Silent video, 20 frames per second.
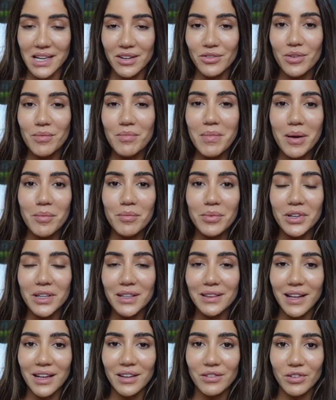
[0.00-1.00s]
And remember
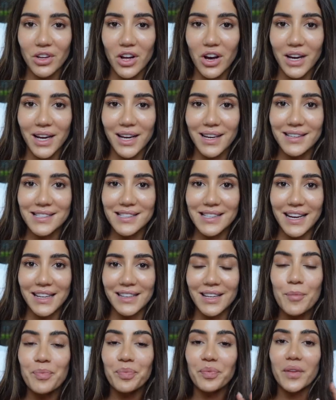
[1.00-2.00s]
in that vlog I
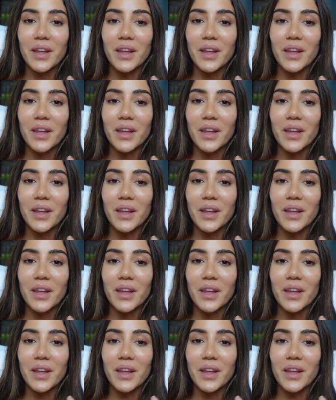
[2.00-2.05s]
said,